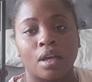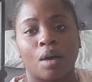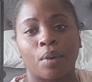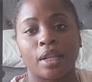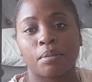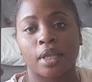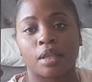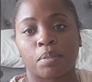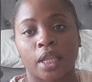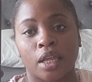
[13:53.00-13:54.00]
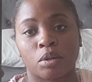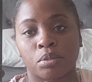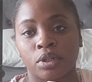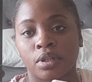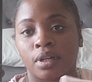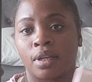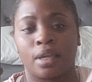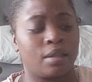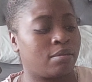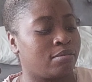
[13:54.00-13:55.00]
I wound up getting a planner book
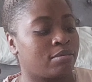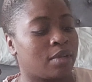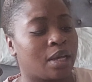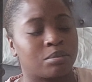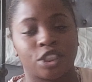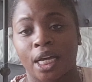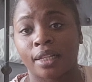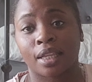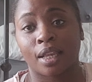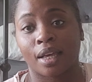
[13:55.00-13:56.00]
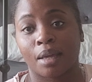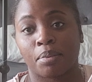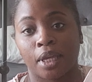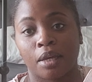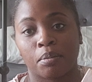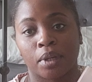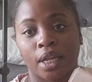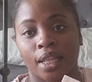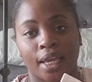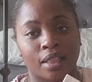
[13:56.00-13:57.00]
and I'm shocked that I got pink, but
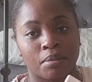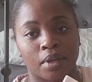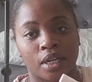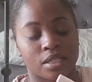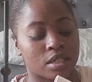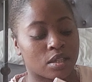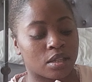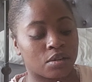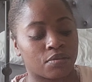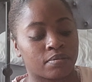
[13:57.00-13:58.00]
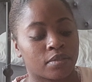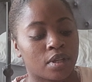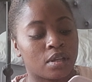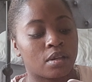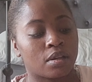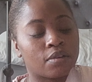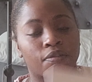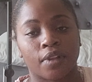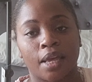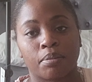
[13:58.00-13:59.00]
I liked it because of the little
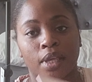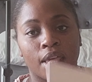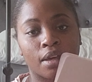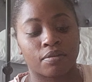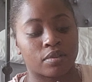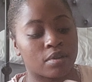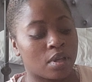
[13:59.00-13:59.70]
flap they have.